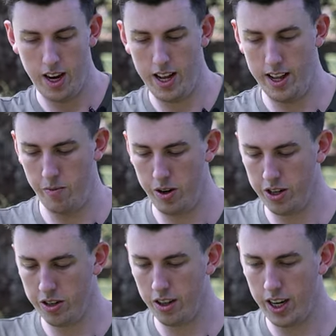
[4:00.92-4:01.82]
And then we're
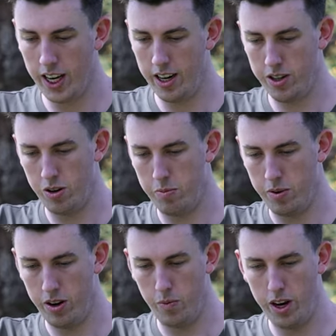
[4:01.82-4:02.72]
just going to get it to a
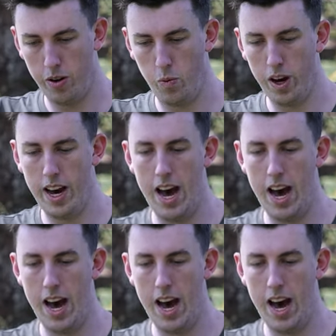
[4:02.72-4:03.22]
point where we're